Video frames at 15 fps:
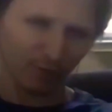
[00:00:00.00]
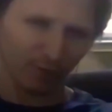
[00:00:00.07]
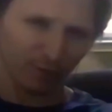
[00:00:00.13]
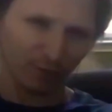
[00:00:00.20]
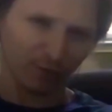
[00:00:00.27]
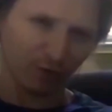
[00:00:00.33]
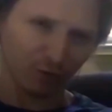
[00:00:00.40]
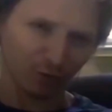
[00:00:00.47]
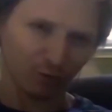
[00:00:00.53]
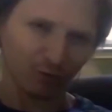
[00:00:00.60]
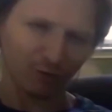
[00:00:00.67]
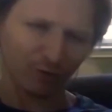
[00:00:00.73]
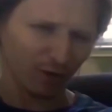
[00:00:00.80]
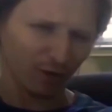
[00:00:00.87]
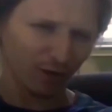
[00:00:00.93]
decisions.
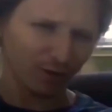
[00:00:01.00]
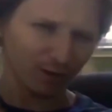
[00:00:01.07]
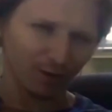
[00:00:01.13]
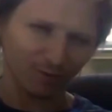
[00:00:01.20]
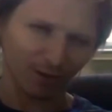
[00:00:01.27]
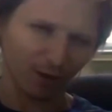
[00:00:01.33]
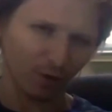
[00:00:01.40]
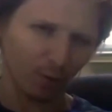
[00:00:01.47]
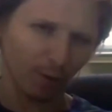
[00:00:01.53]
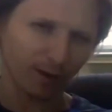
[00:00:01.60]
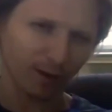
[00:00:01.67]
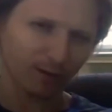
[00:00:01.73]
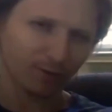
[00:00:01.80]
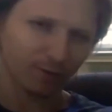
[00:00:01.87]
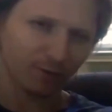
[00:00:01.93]
Is that
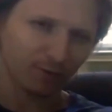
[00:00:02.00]
correct?